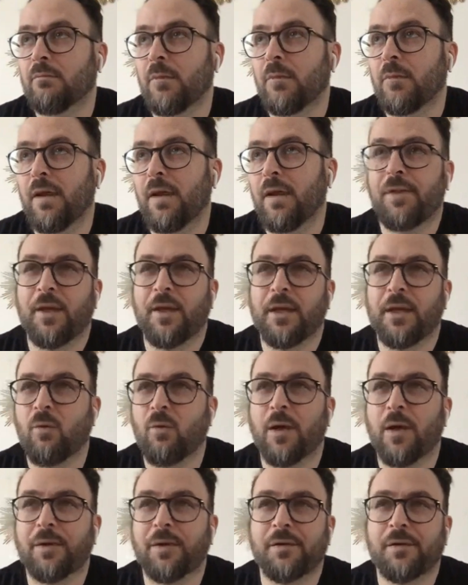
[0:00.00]
I think it
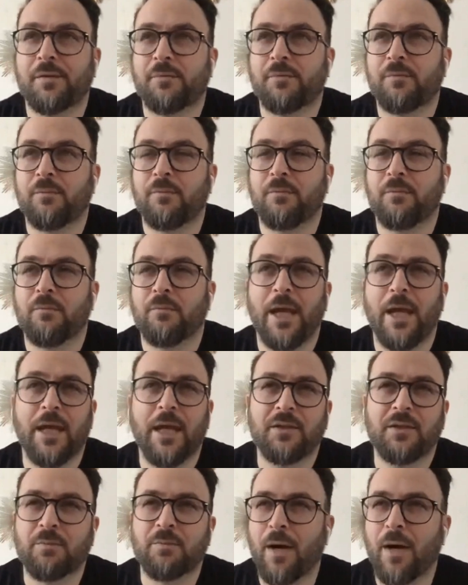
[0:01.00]
was
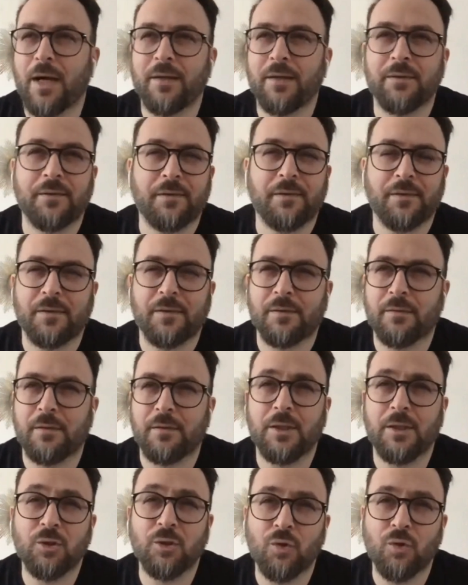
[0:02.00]
8 months
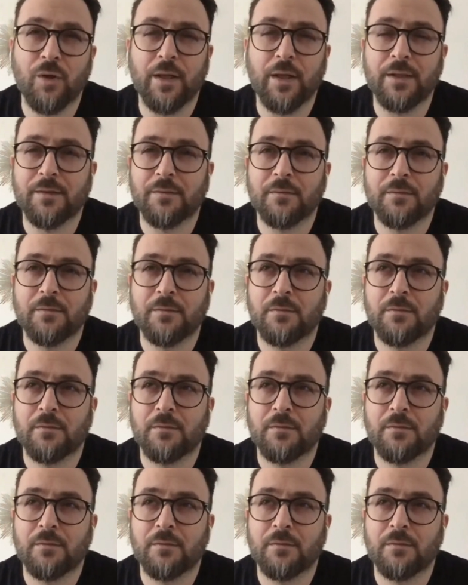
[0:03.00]
into it,